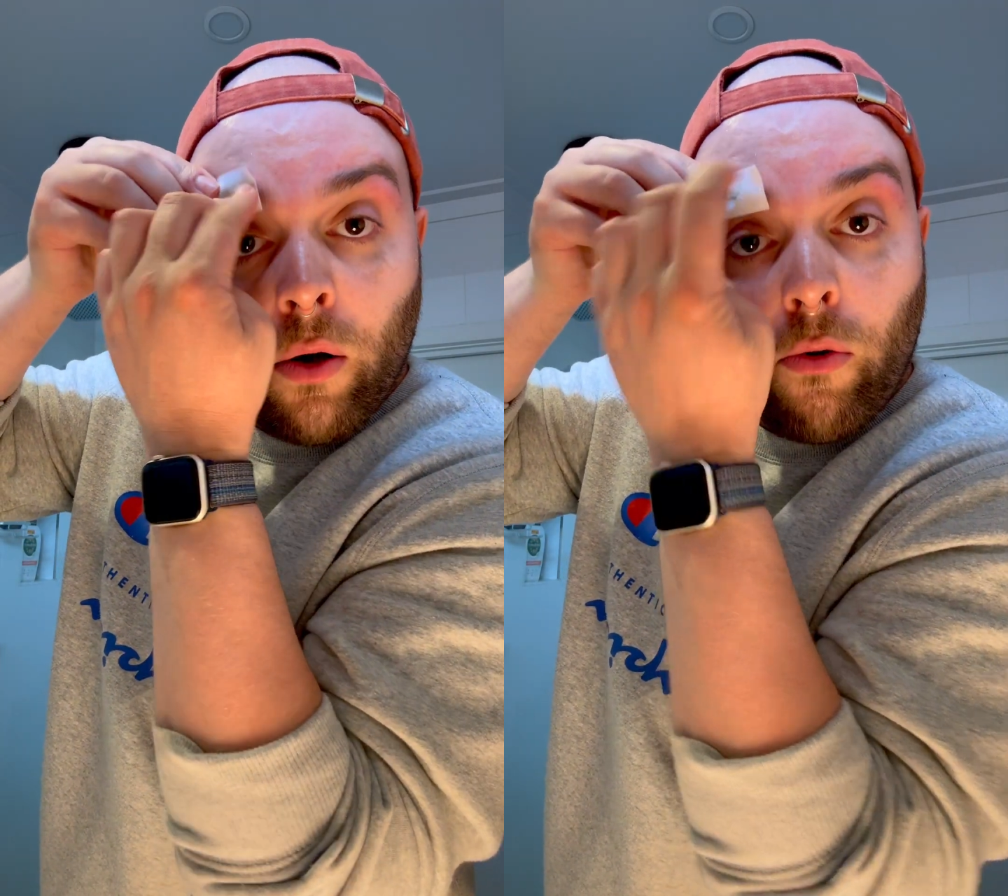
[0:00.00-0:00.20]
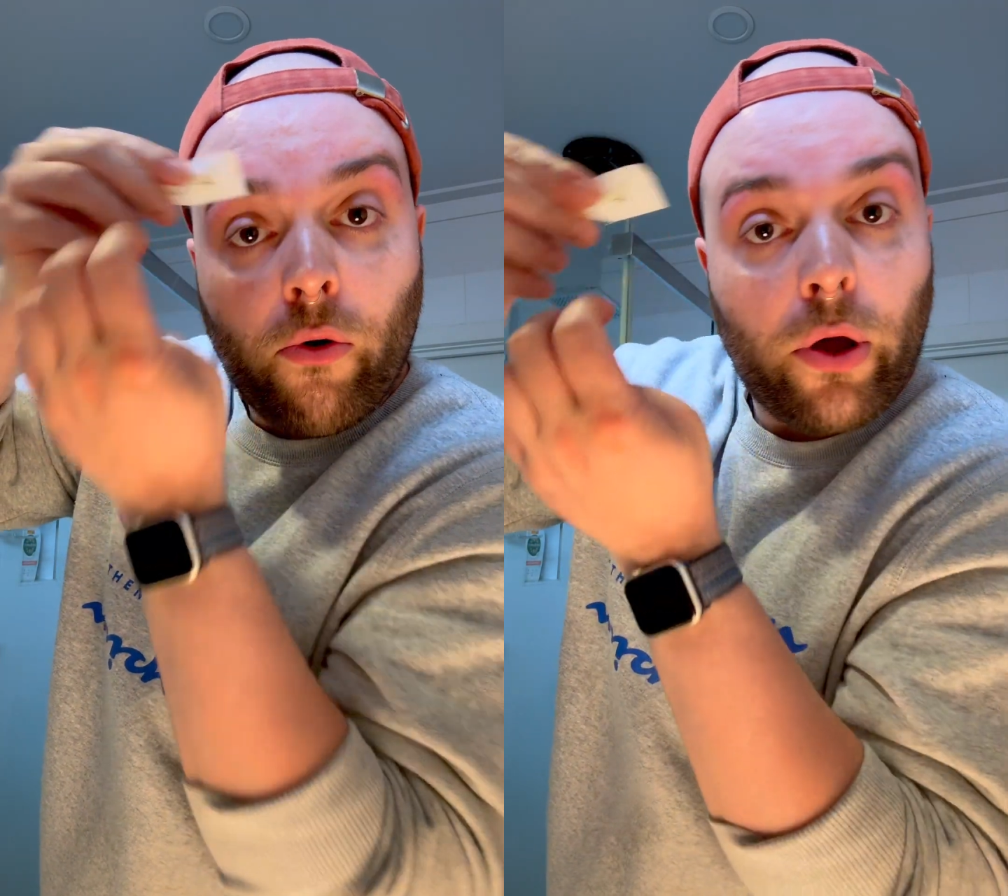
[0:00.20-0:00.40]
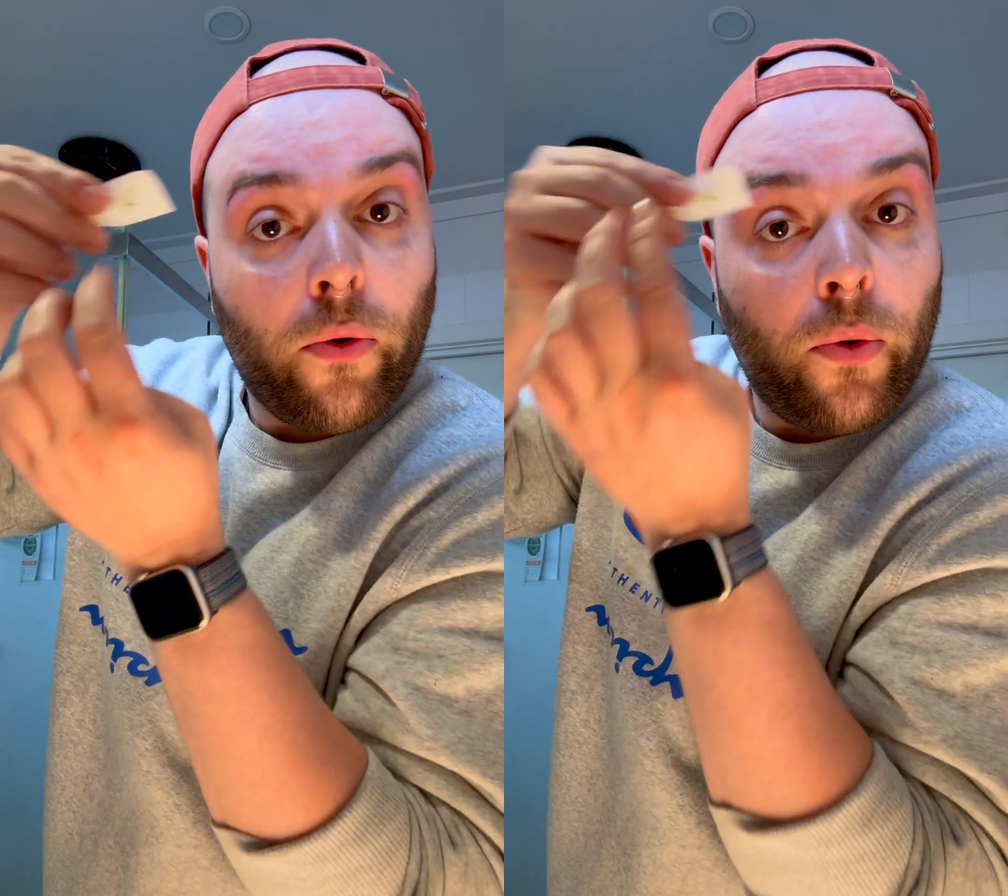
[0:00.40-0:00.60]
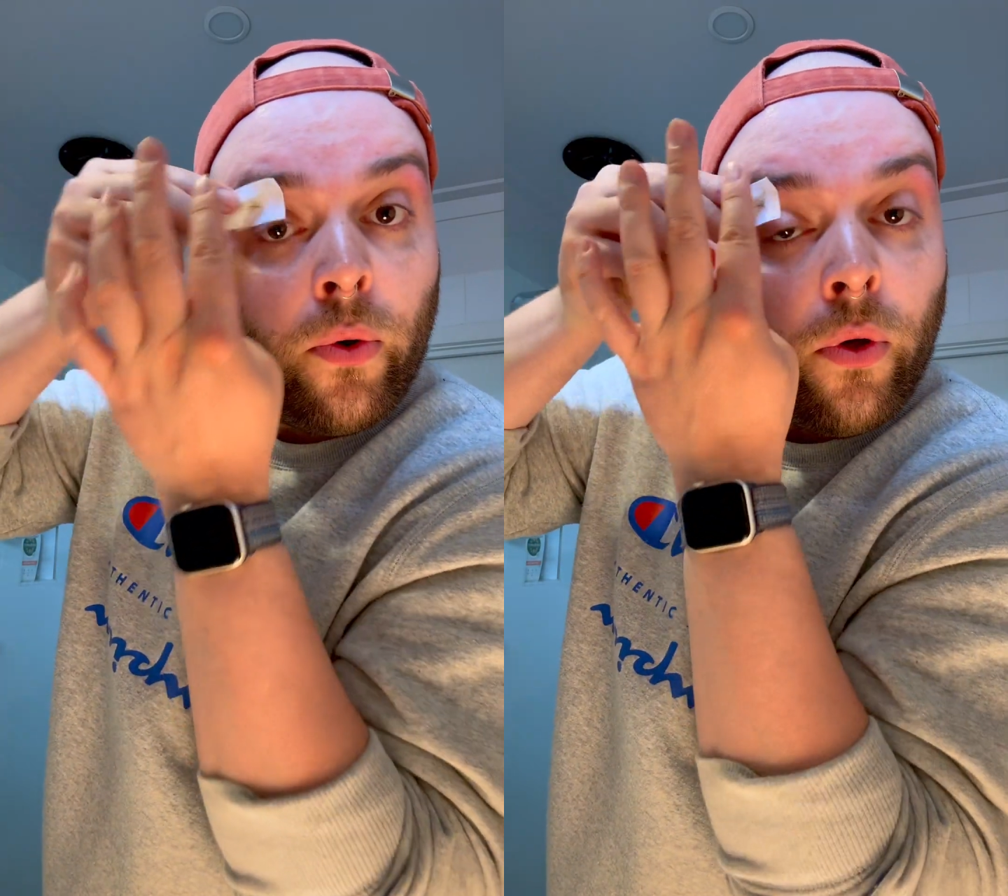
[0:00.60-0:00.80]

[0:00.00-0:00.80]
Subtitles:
oil